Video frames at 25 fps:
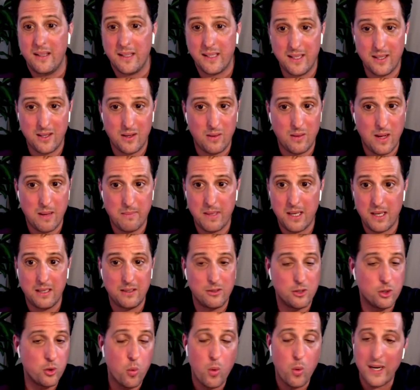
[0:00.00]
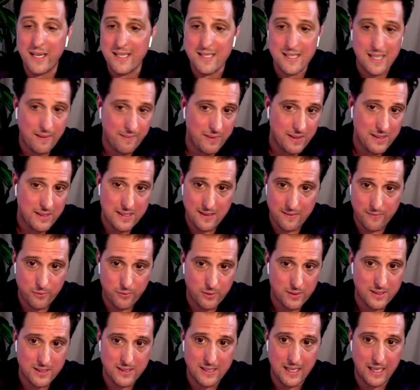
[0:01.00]
I'm on 27
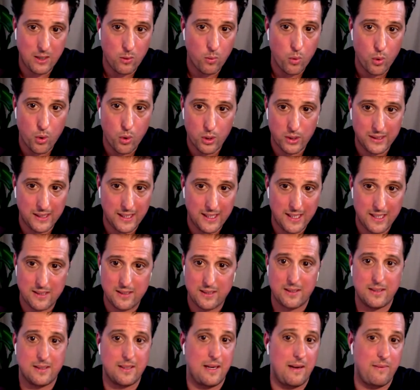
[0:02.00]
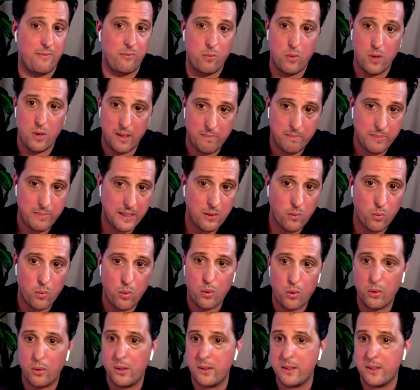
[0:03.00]
different state award lists. I've won big
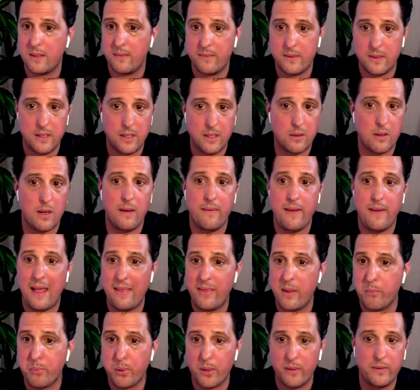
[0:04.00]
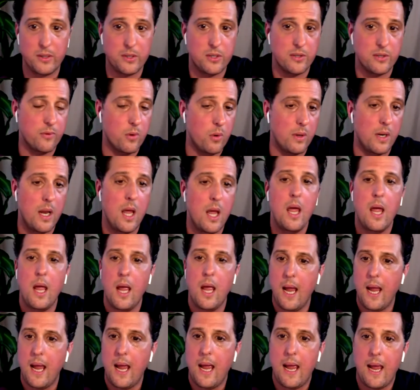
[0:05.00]
awards. I've had the privilege of going,
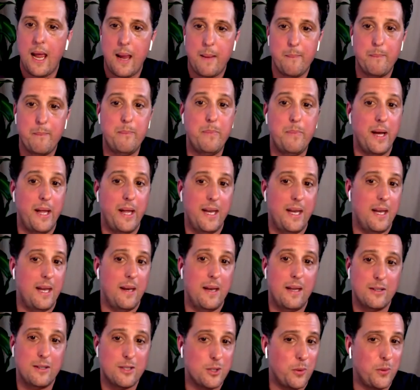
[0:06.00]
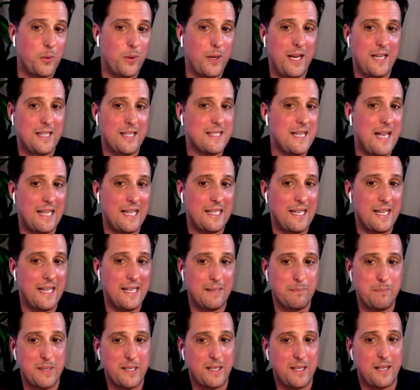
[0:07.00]
but so it's not
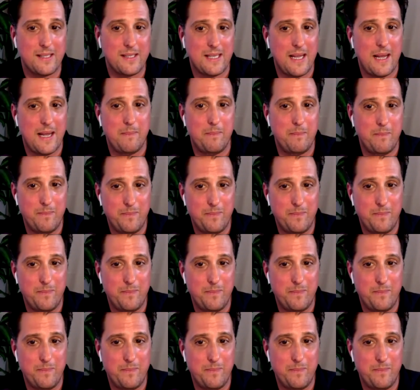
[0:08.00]
like because I